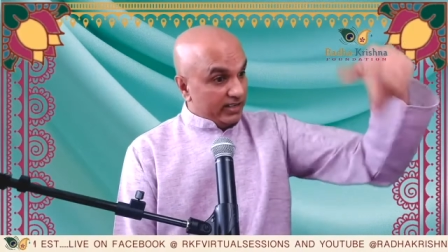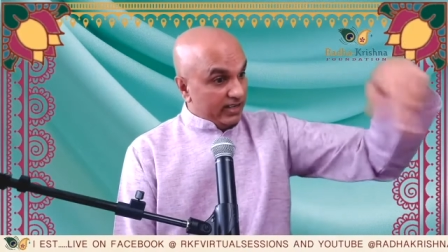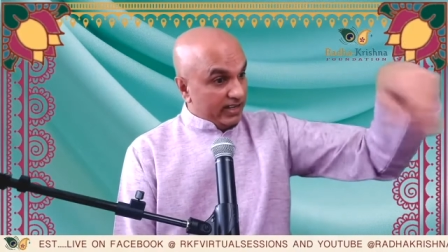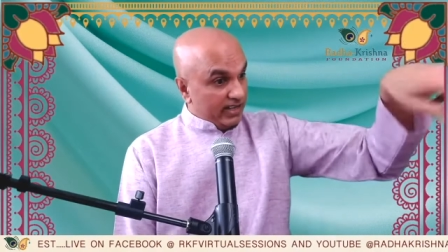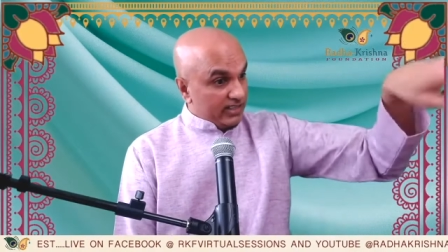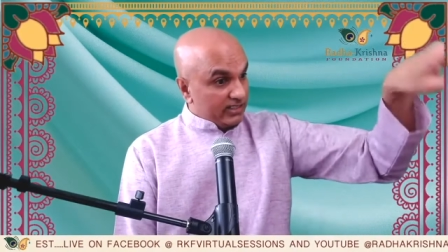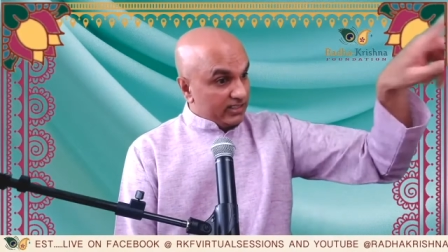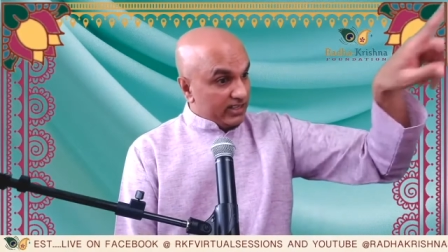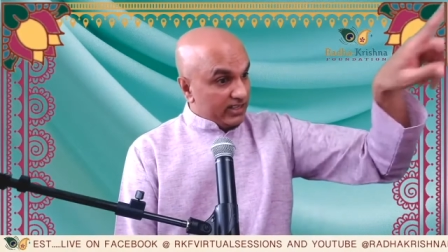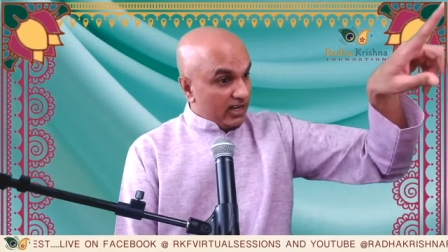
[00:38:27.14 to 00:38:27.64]
And
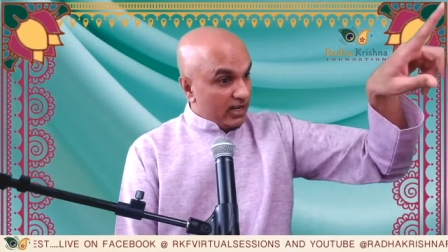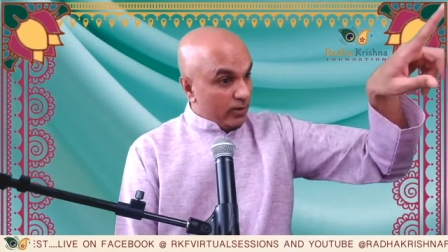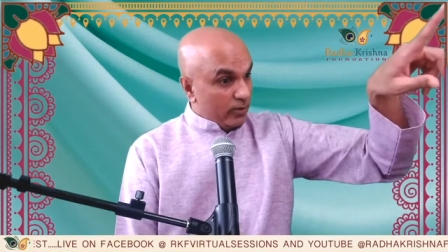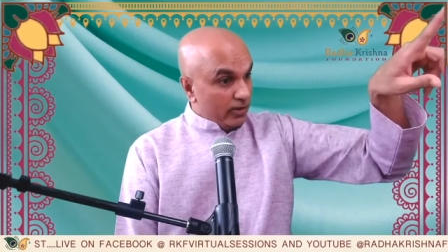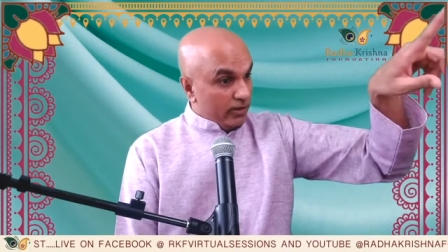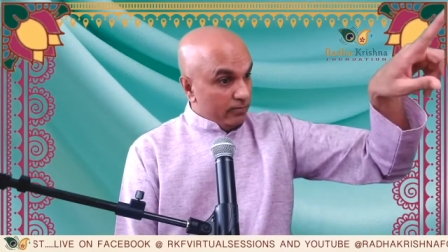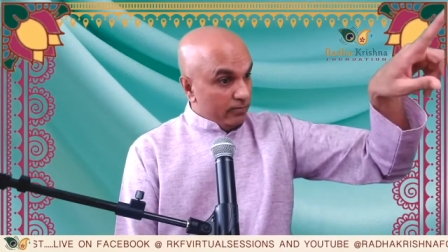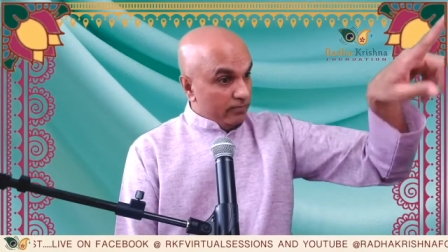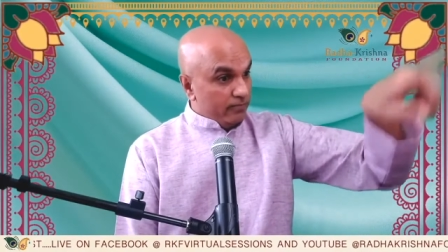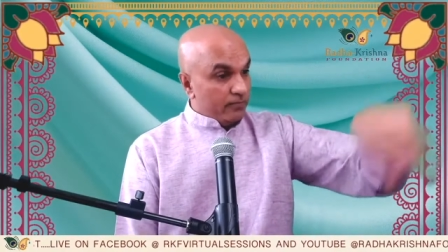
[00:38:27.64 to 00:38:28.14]
the next
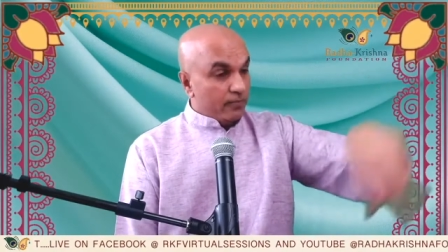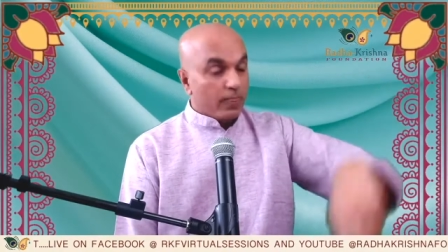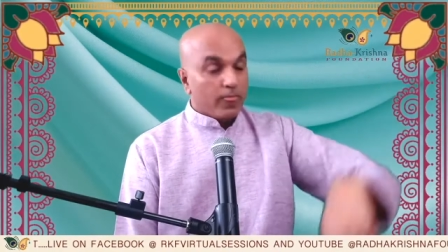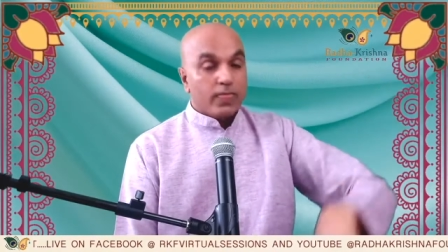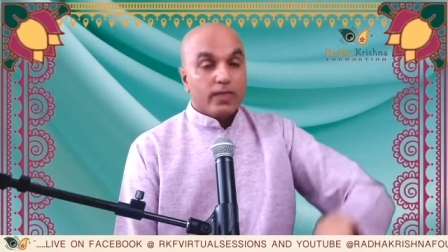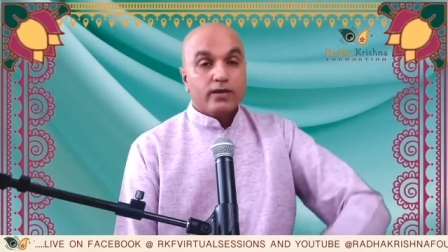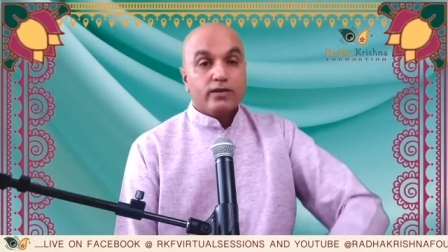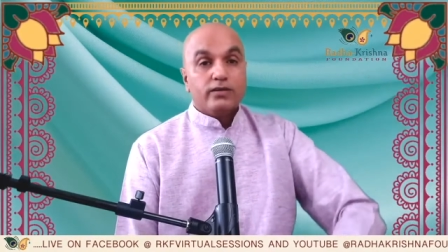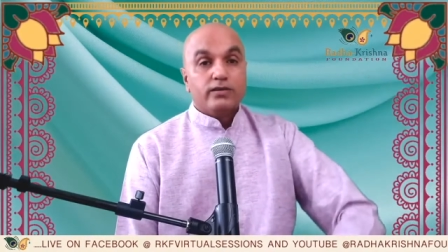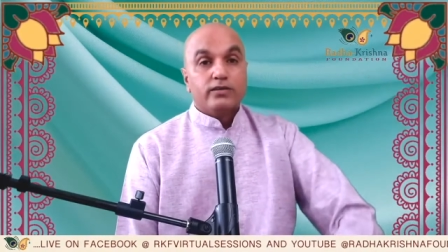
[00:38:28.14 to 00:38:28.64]
hour,
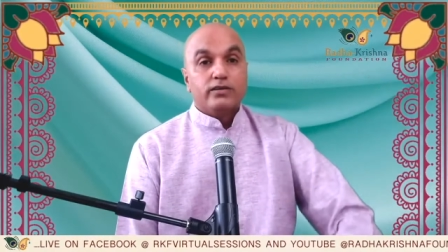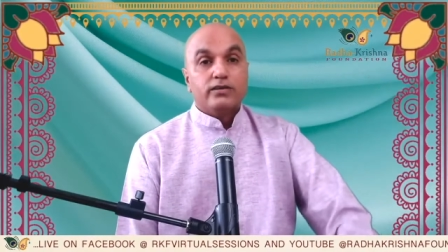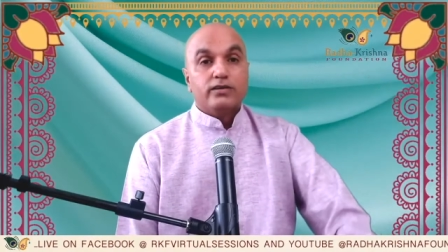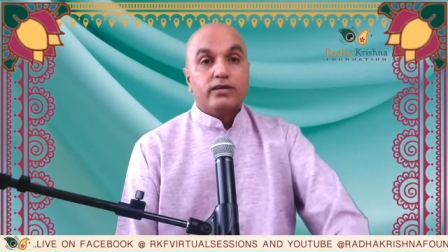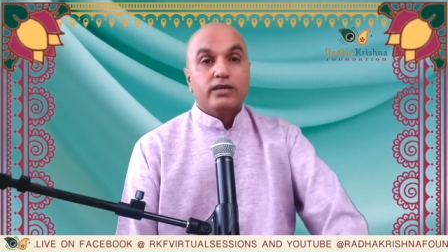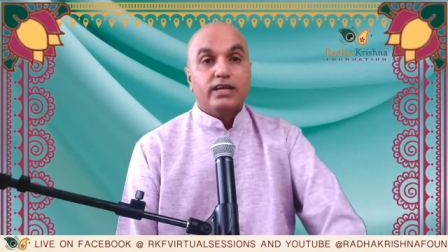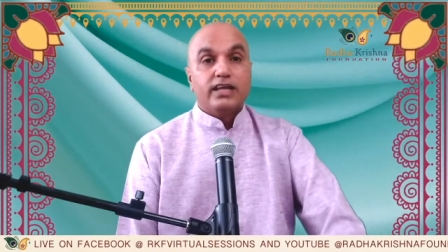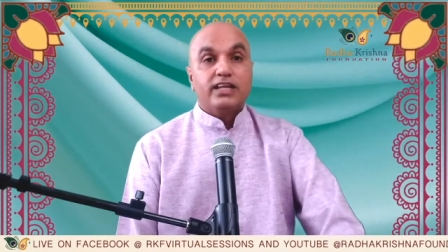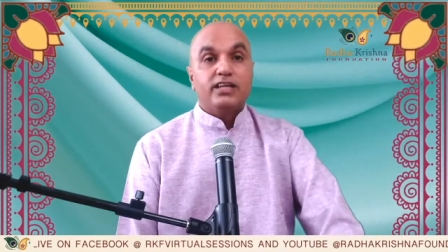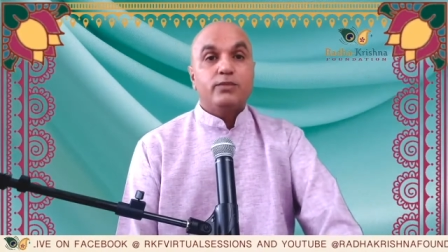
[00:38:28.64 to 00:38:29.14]

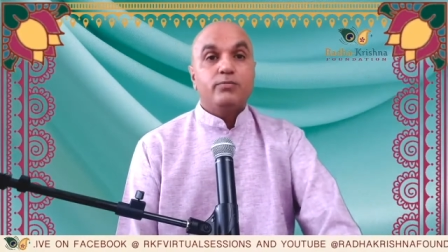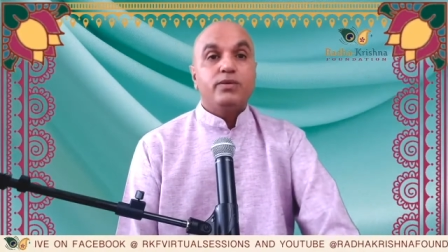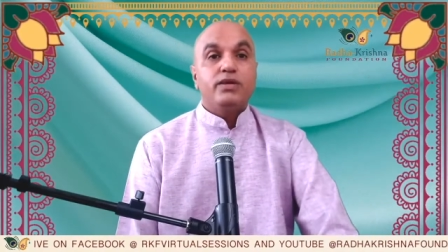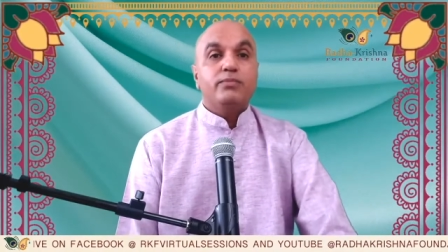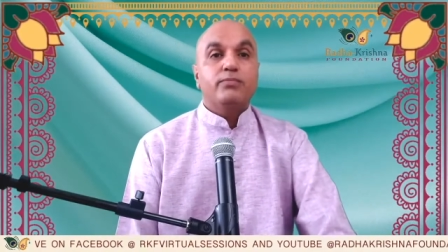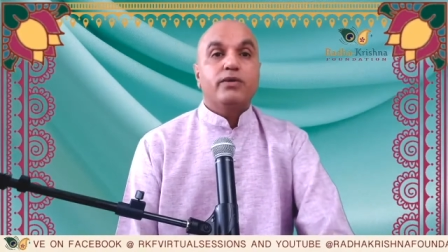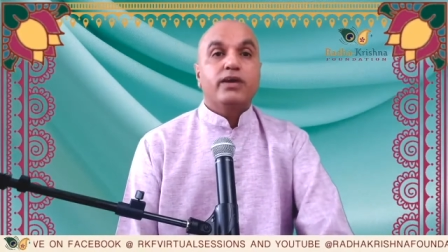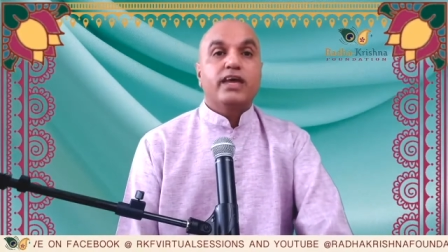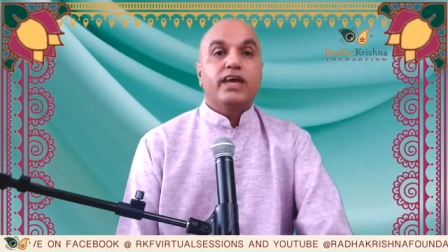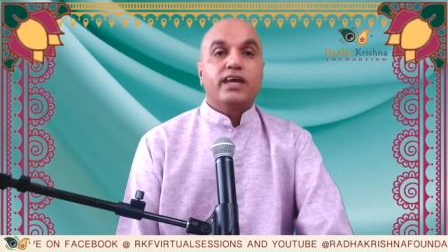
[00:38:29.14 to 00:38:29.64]
let
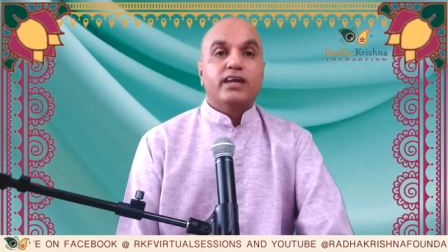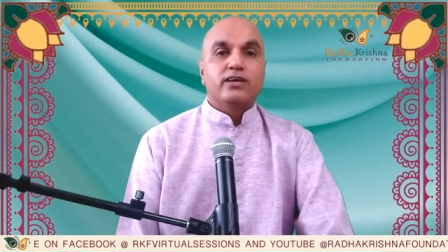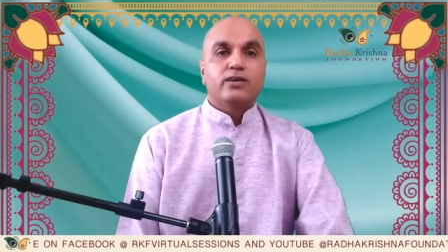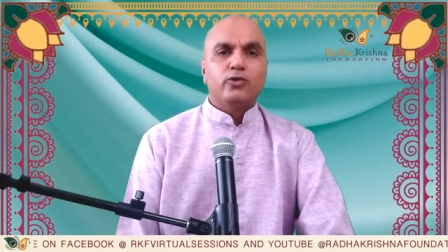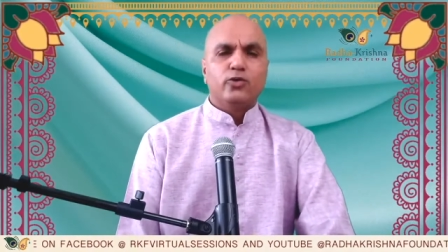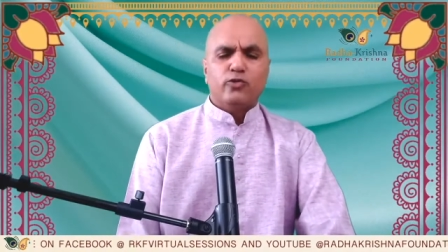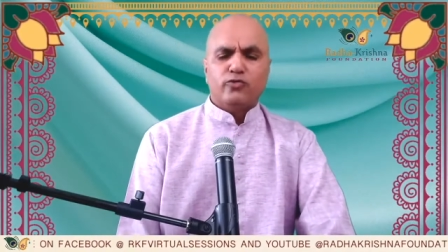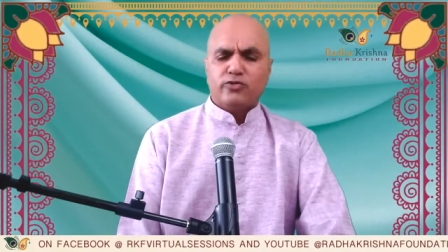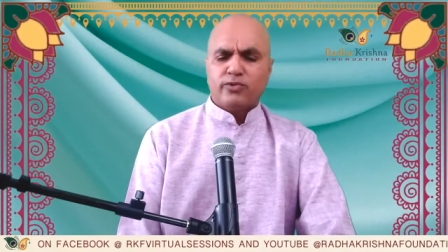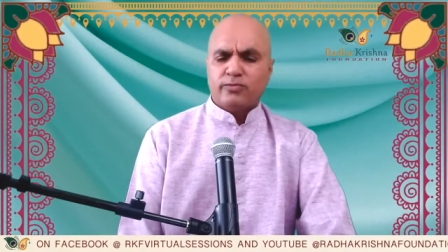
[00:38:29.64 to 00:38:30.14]
it beep again.